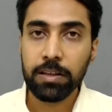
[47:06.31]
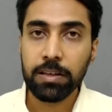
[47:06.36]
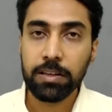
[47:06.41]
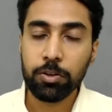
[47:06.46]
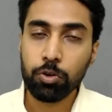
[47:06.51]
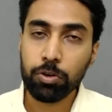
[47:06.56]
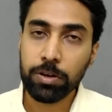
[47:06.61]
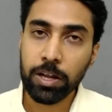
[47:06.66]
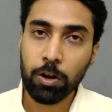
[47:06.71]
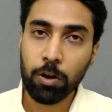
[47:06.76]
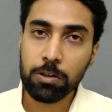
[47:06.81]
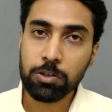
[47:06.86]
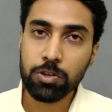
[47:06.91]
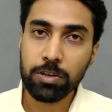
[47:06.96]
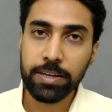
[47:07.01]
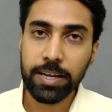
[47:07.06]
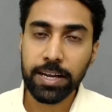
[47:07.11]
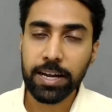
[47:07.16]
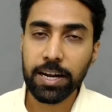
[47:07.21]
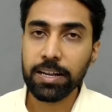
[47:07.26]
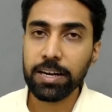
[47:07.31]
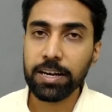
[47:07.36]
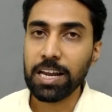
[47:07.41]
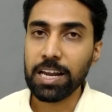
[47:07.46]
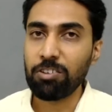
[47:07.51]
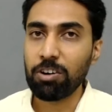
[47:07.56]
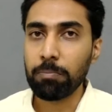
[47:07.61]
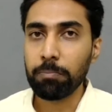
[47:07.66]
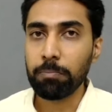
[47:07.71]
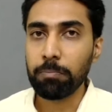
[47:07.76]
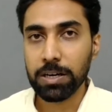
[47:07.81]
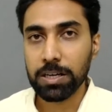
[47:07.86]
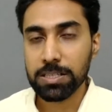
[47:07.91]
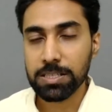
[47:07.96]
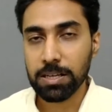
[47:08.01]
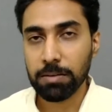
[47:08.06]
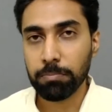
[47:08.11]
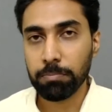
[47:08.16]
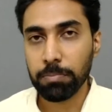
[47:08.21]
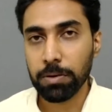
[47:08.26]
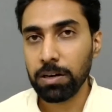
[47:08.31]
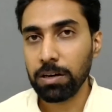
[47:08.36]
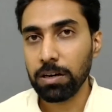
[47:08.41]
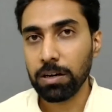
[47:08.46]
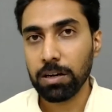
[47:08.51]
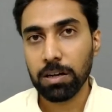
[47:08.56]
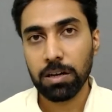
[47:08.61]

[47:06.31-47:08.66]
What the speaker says: You can also take it in November, December,